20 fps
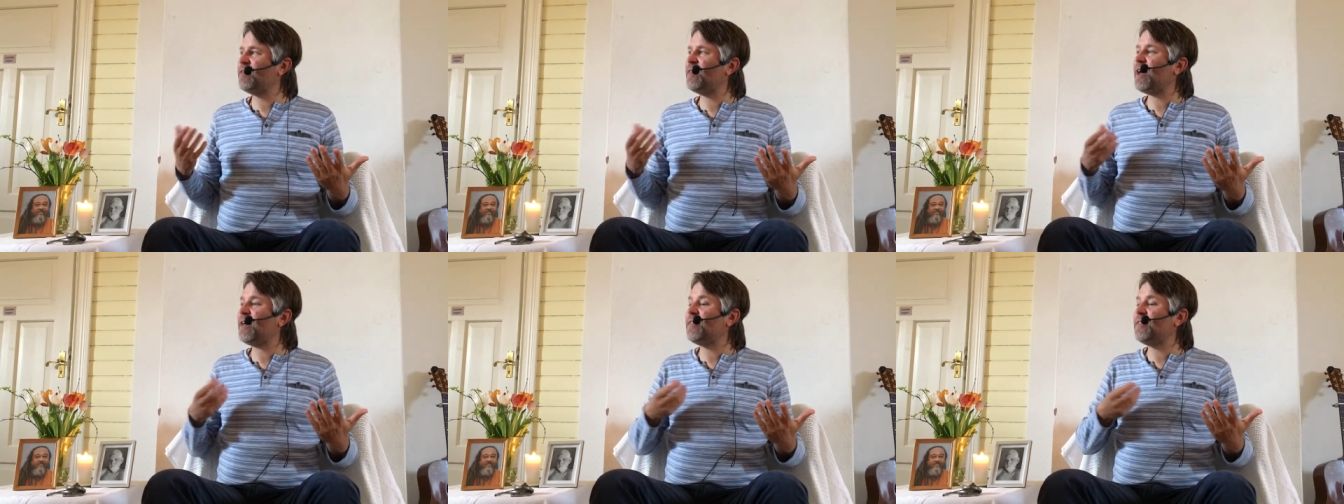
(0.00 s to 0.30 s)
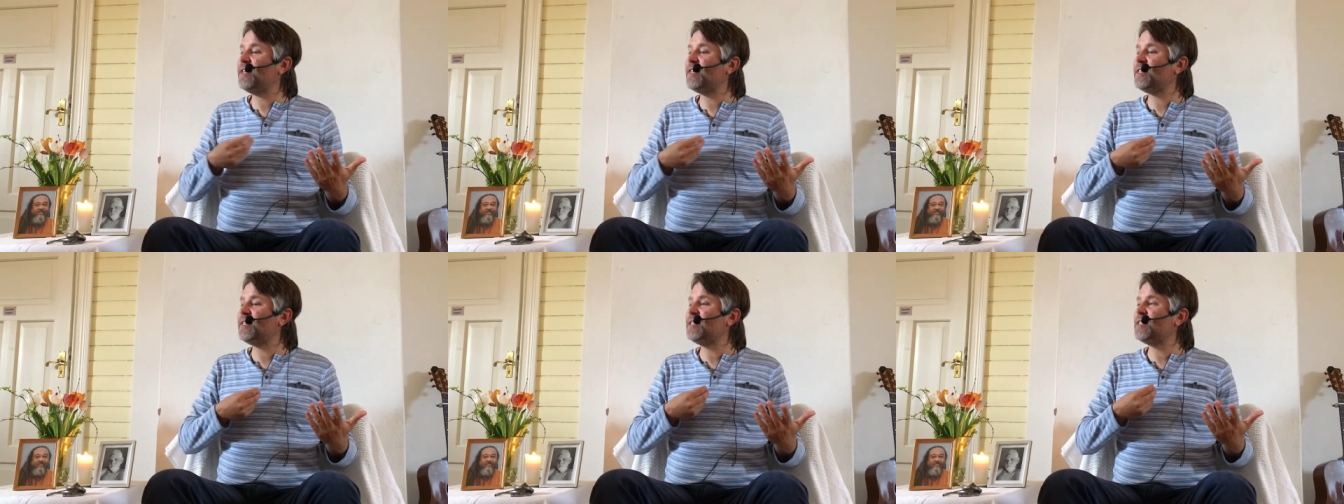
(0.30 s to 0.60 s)

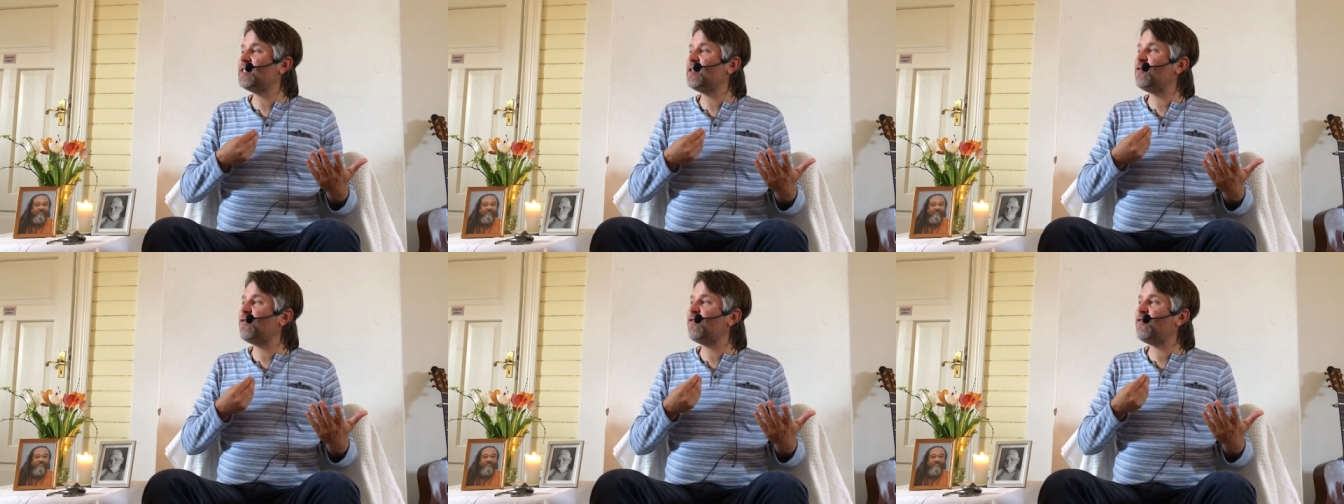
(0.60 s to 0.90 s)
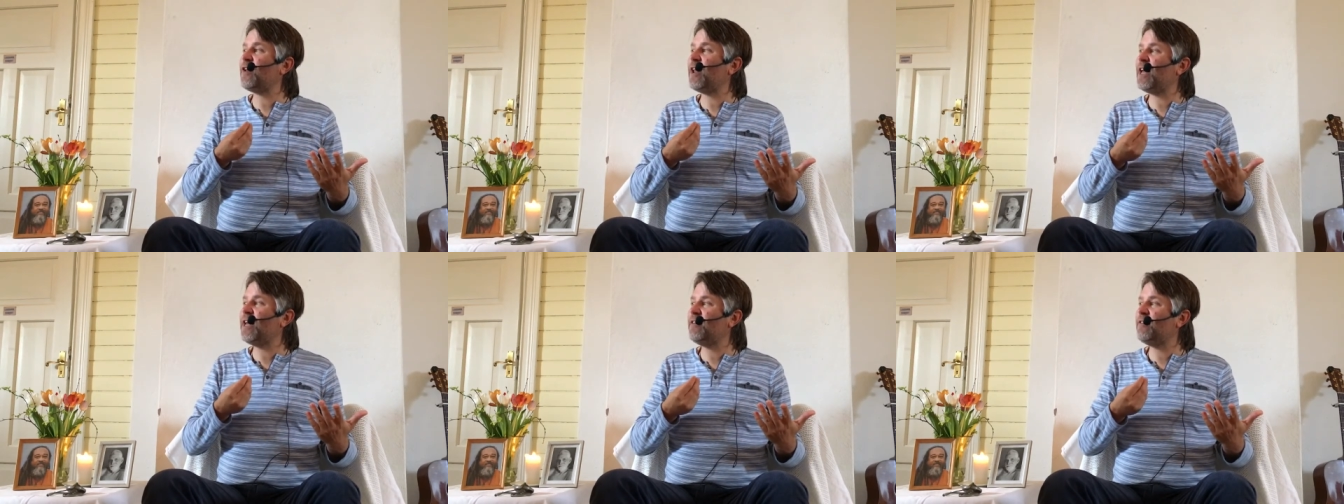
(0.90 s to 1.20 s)
That this is the
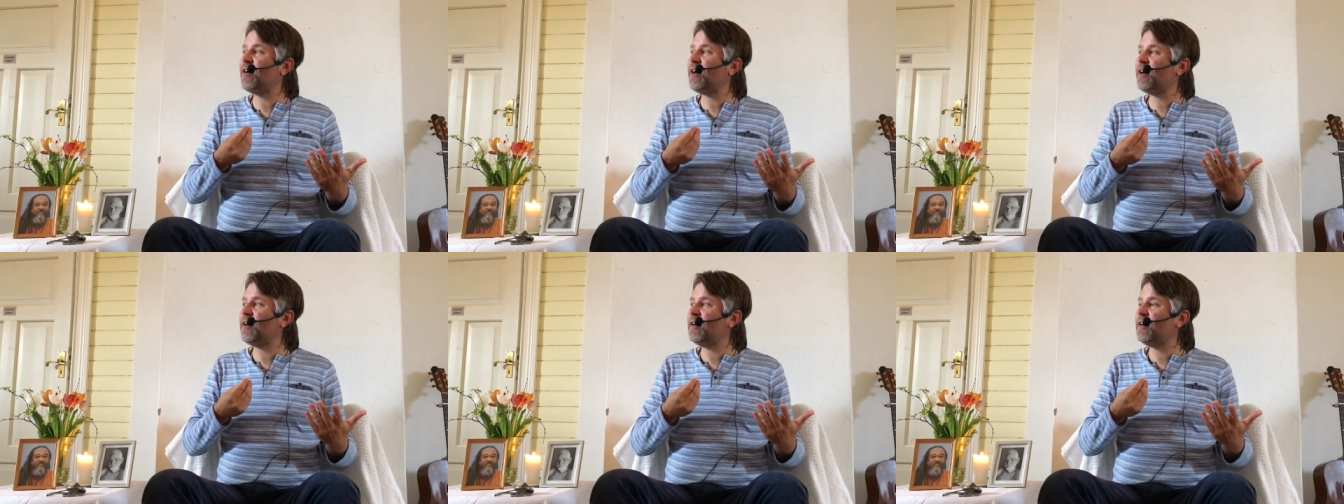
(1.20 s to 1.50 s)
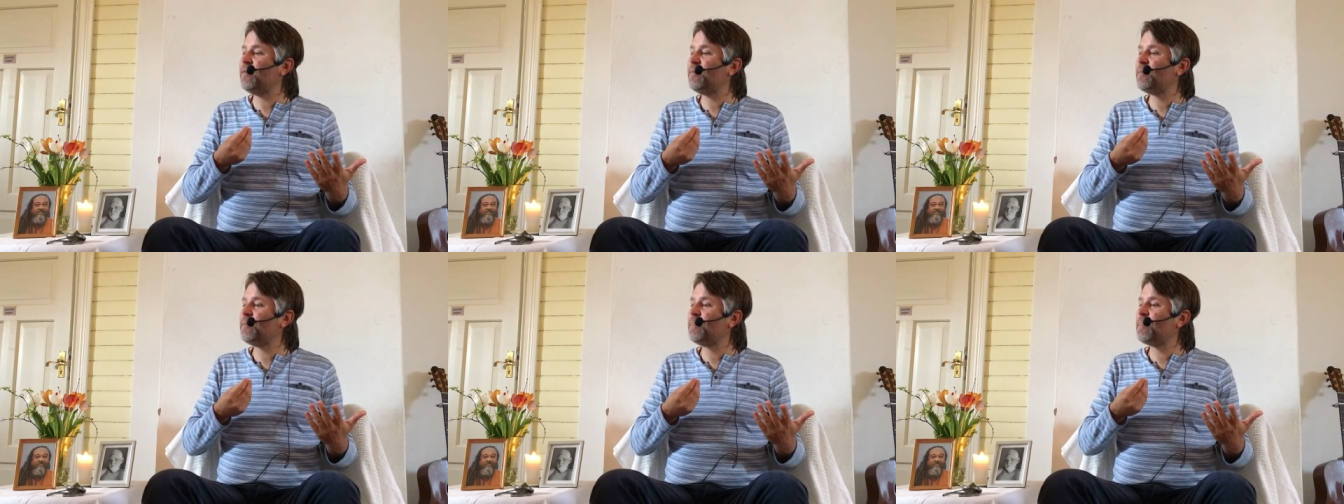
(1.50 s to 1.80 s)
flavor
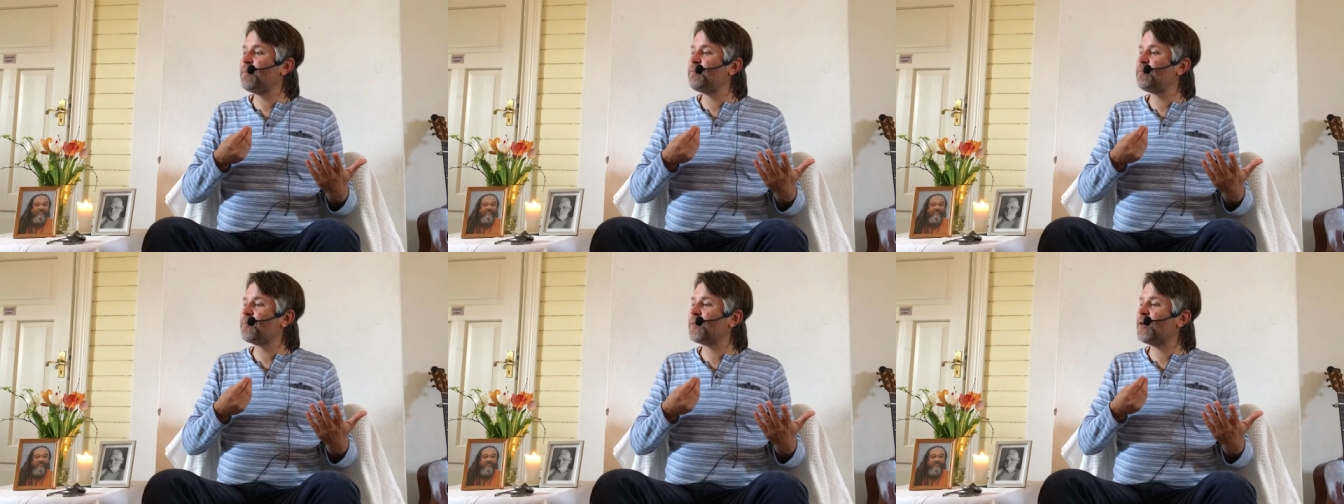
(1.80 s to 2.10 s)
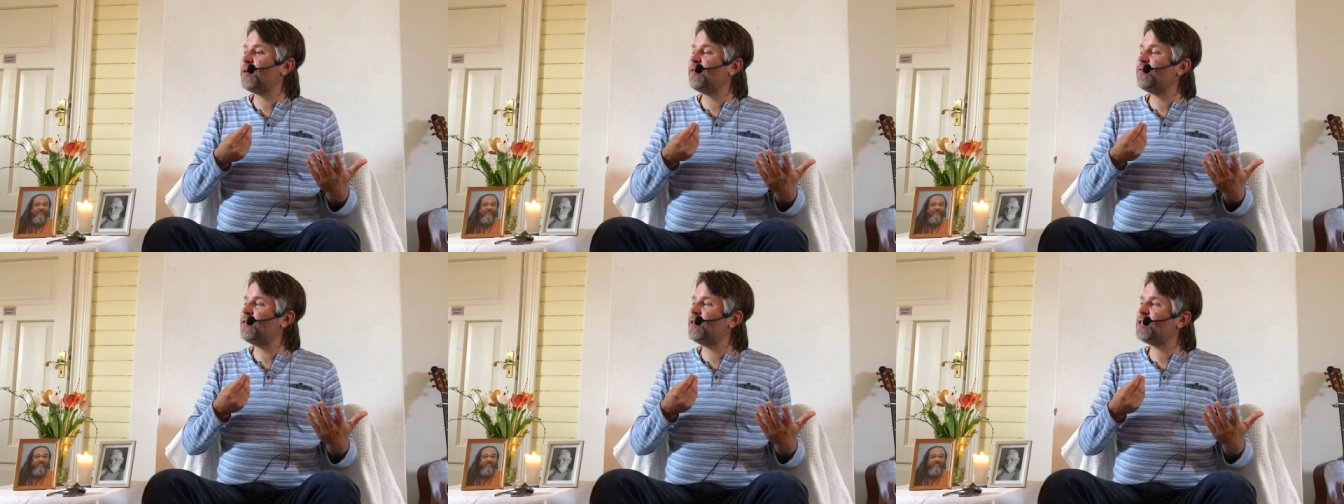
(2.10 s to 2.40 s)

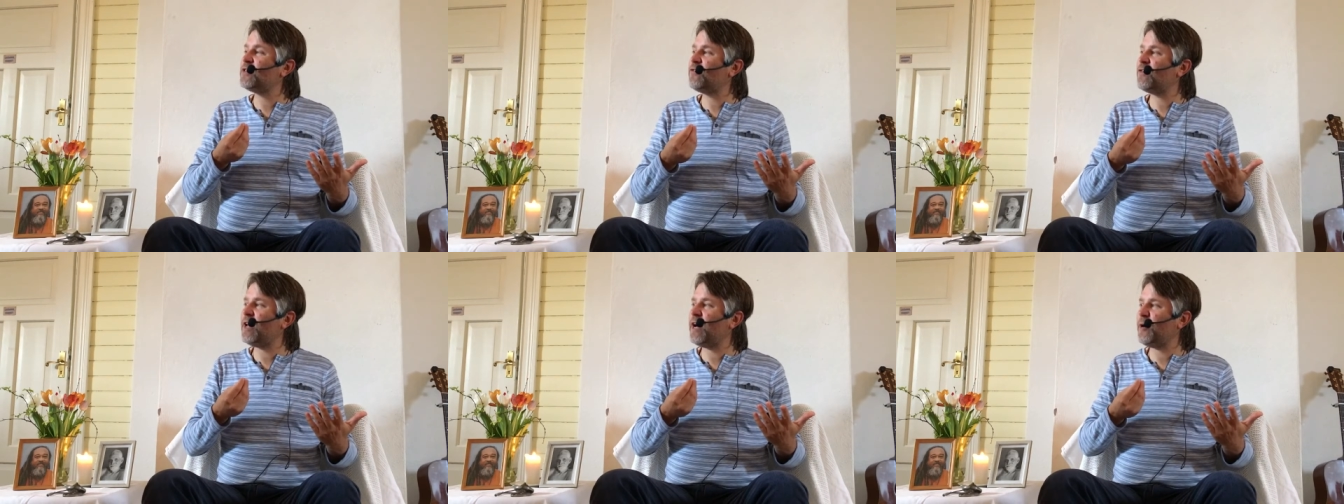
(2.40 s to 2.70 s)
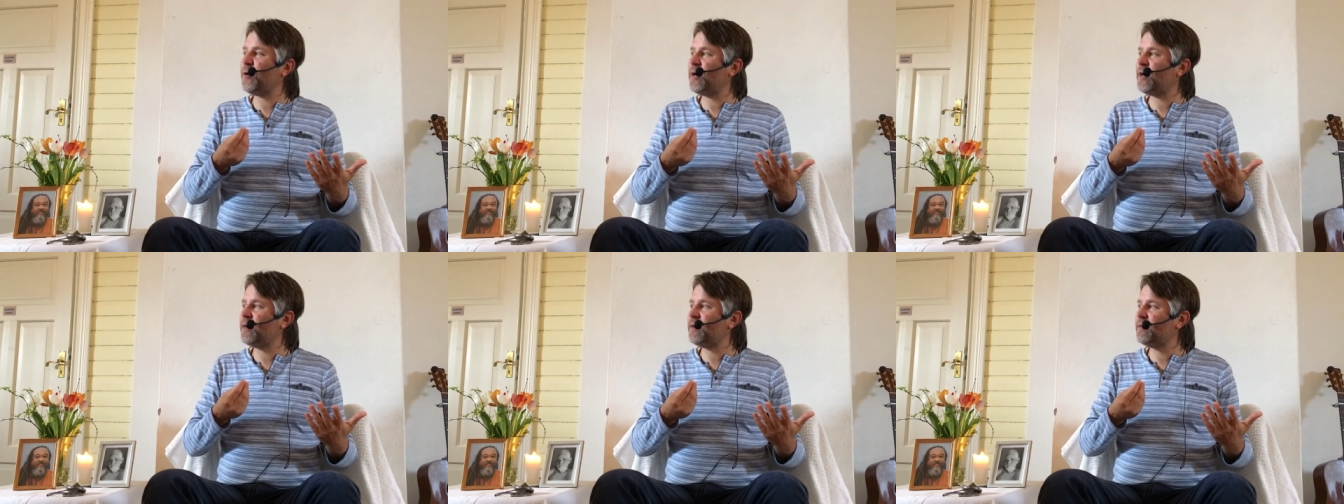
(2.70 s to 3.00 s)
of this
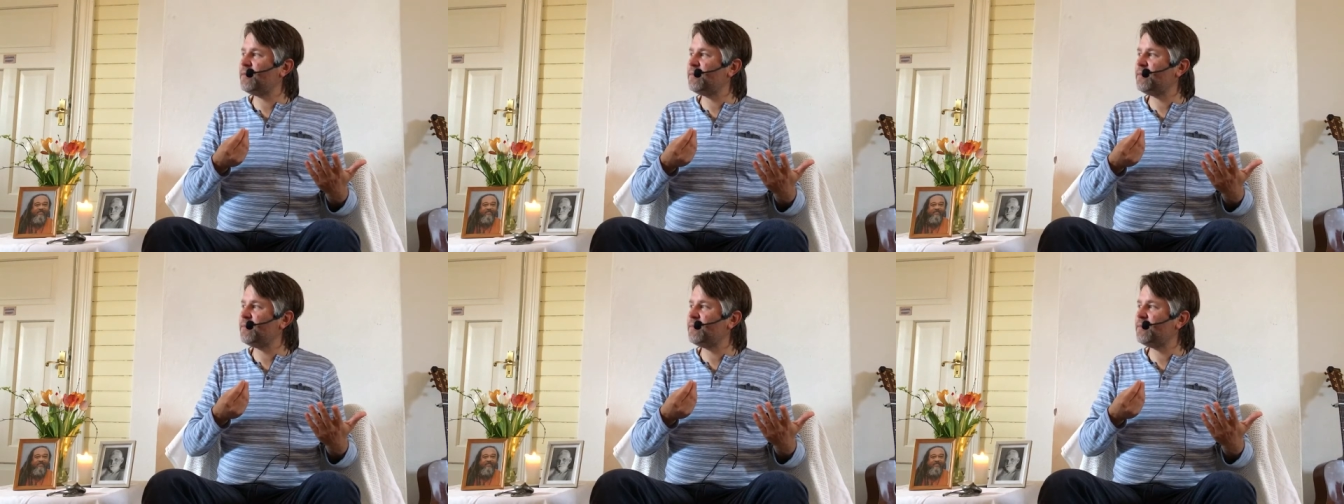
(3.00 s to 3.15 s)
flower.